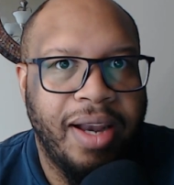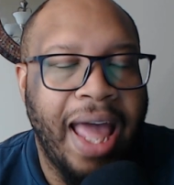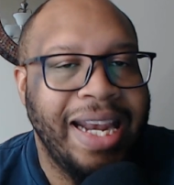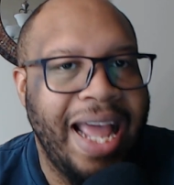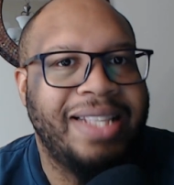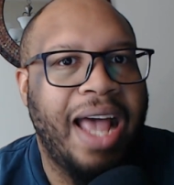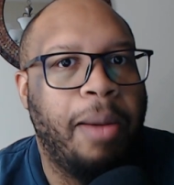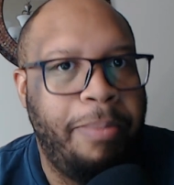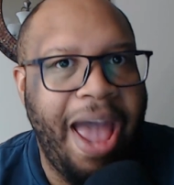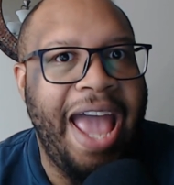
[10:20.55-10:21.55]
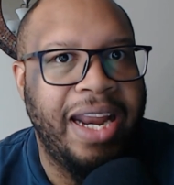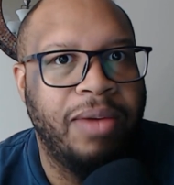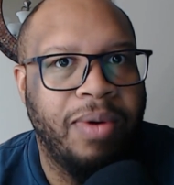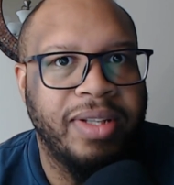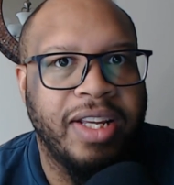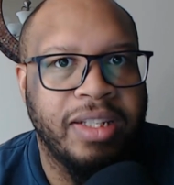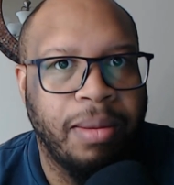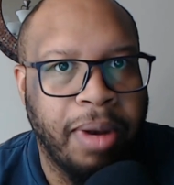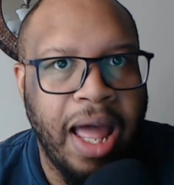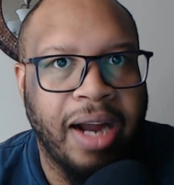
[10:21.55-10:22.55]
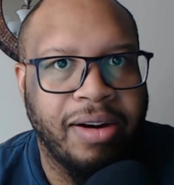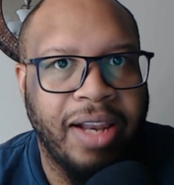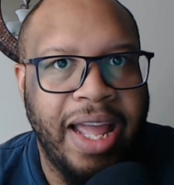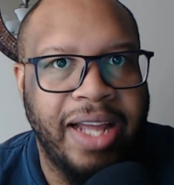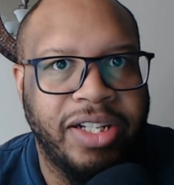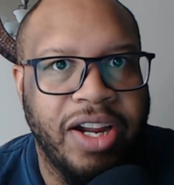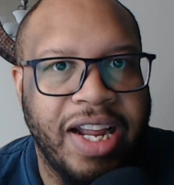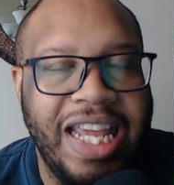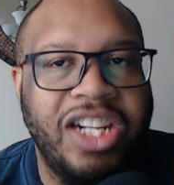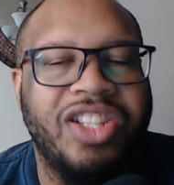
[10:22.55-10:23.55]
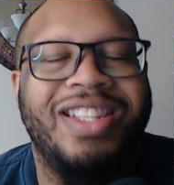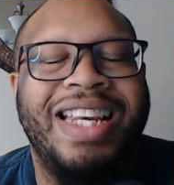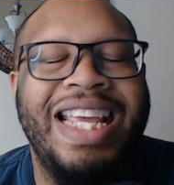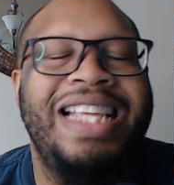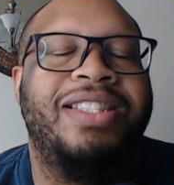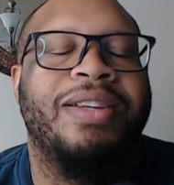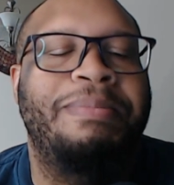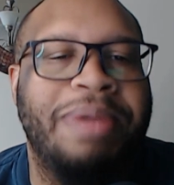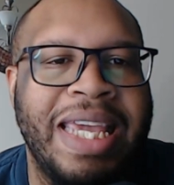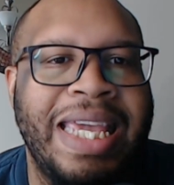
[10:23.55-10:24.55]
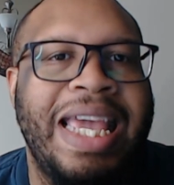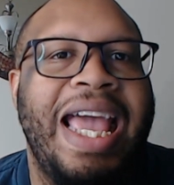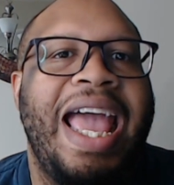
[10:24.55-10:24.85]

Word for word: Like that's how bad he was as a blocker last year. He just needs to be